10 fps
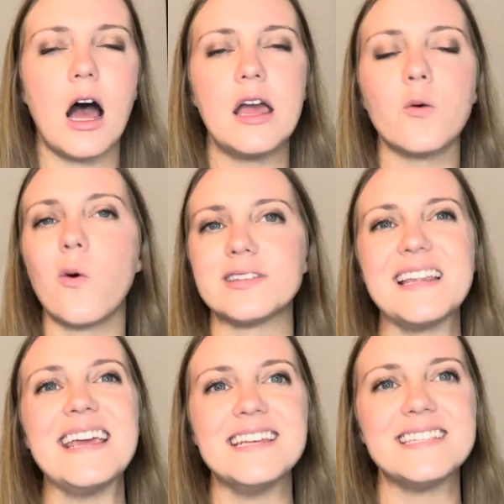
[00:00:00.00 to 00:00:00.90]
It
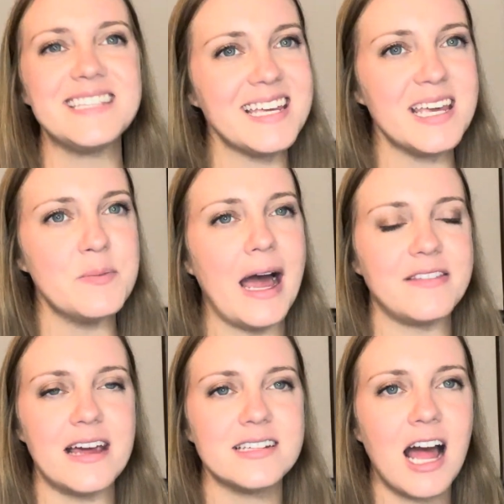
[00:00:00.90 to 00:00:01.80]
wasn't his team at
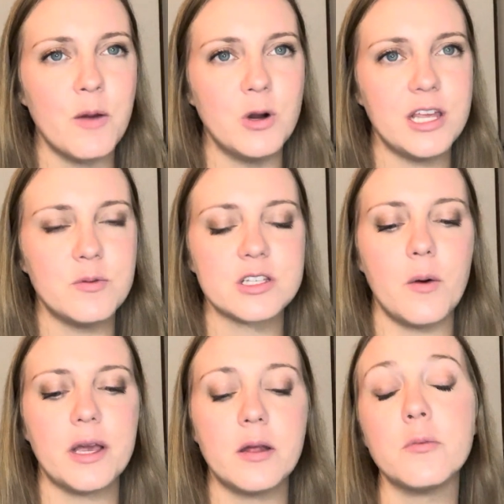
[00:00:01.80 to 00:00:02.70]
that time when he was
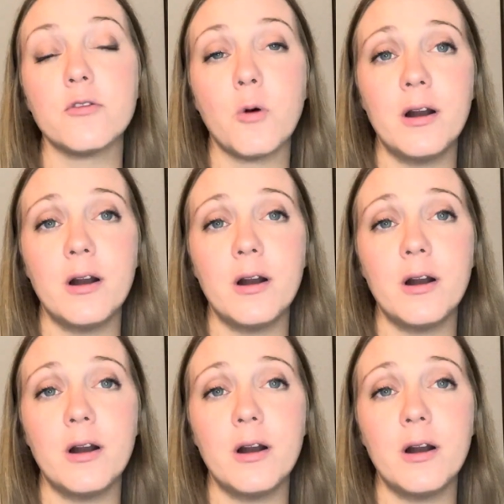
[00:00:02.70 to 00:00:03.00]
going in before.